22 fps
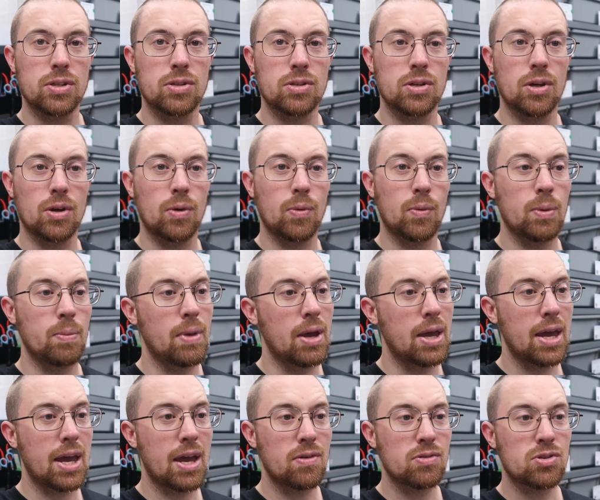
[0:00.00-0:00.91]
So we
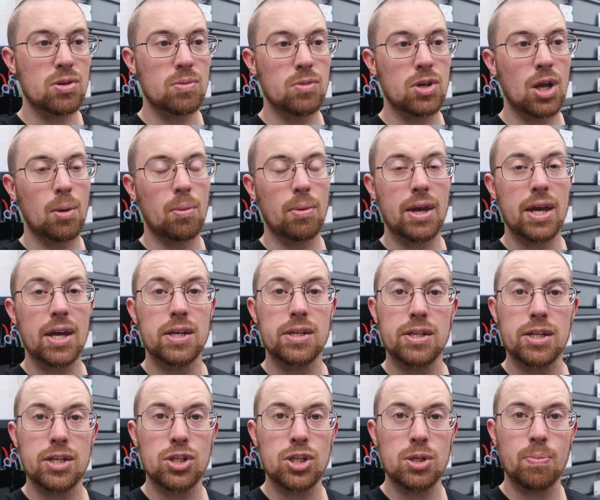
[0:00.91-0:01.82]
may have some double het
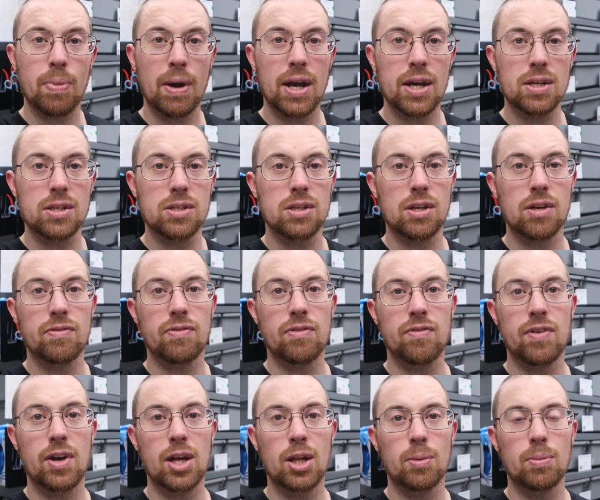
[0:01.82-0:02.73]
DG Pie stuff
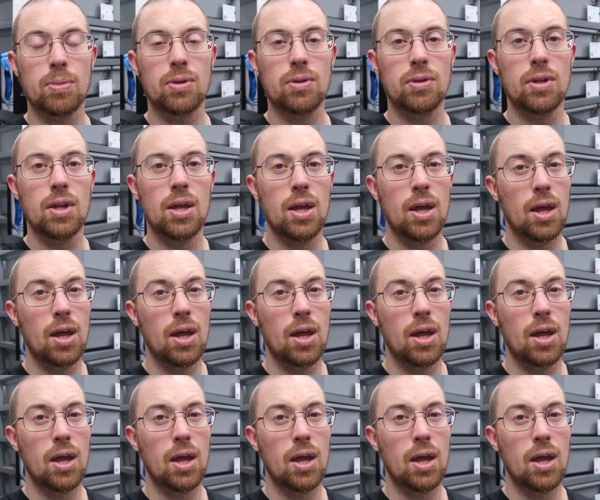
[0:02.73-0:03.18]
available.